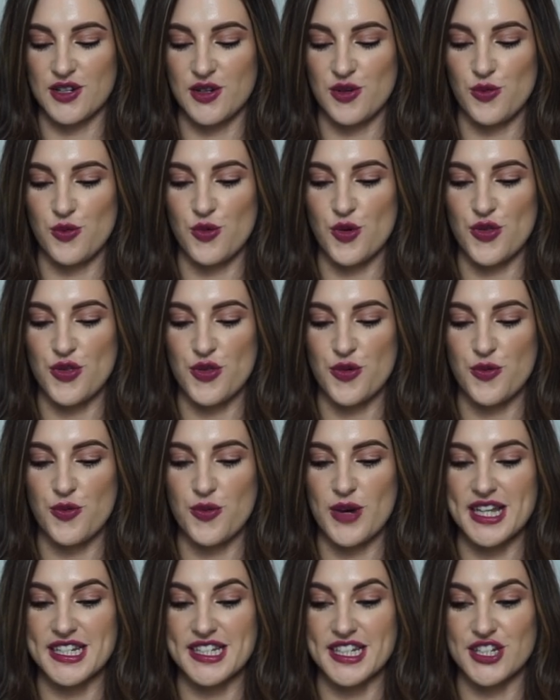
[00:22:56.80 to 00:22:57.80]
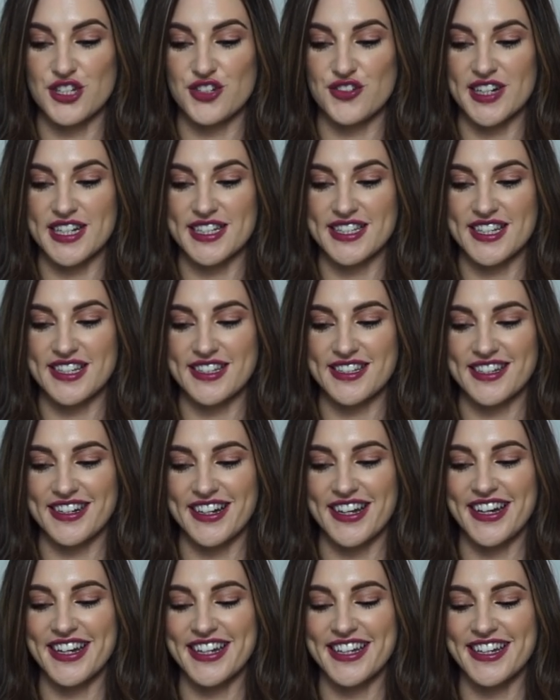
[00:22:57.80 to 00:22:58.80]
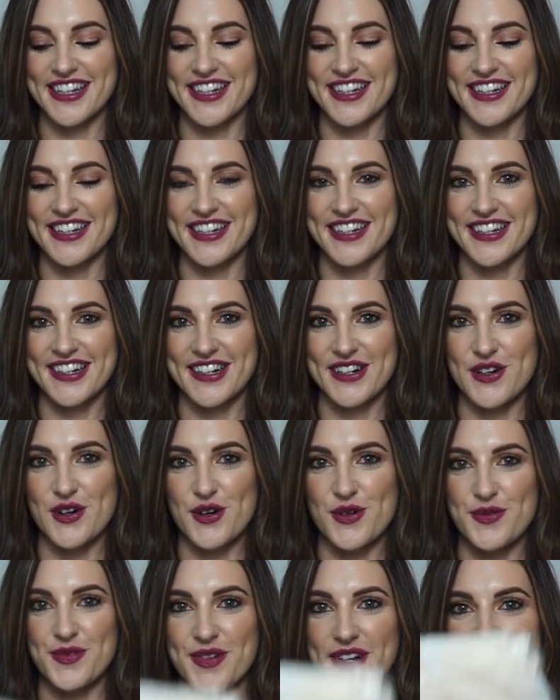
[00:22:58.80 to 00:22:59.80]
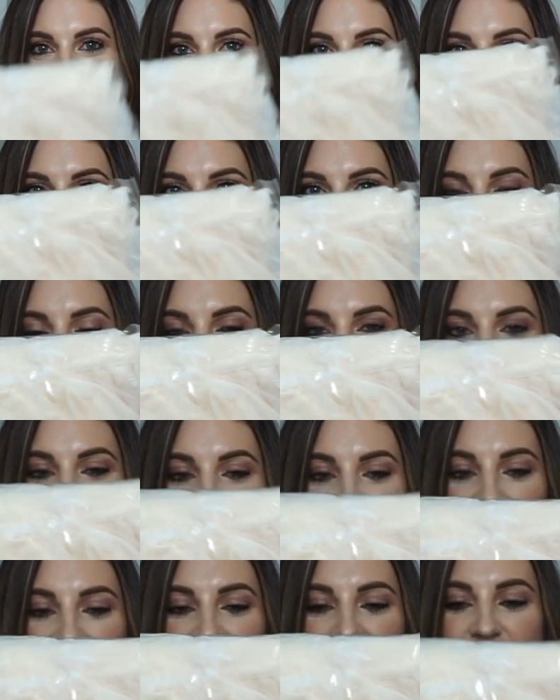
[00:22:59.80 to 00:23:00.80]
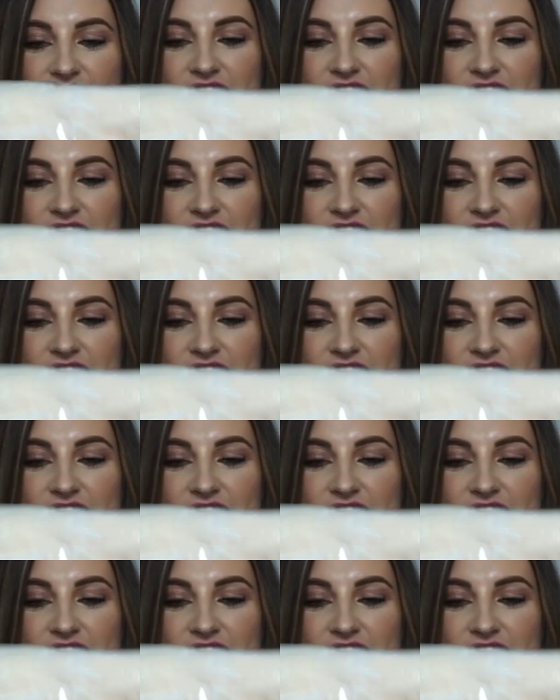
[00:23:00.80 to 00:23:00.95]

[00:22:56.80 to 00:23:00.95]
what the wedding dresses are like on Wish. So here,